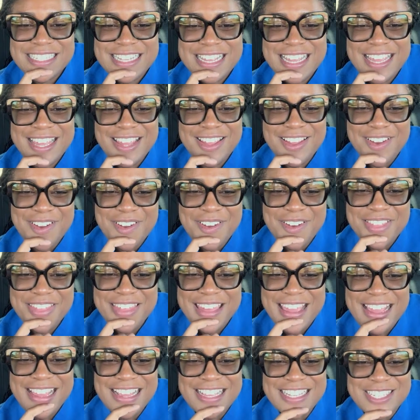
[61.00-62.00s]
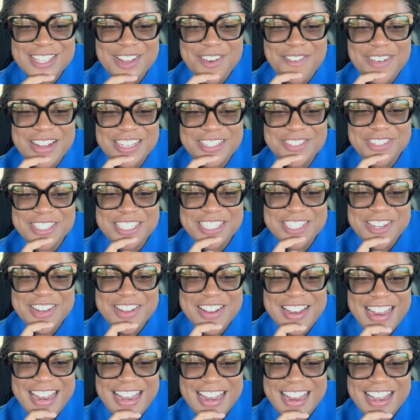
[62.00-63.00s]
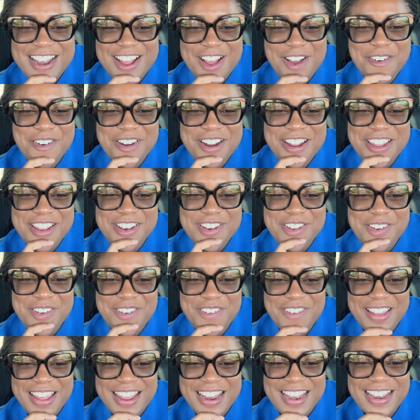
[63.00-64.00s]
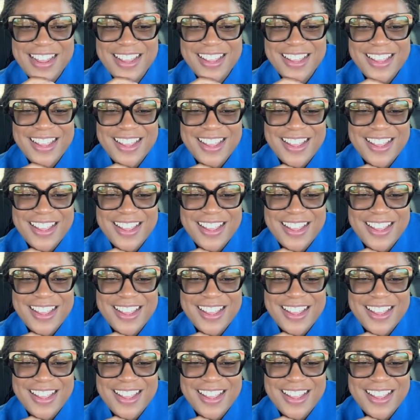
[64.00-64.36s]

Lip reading: CEO. Thank you so much for tuning in. How are you doing?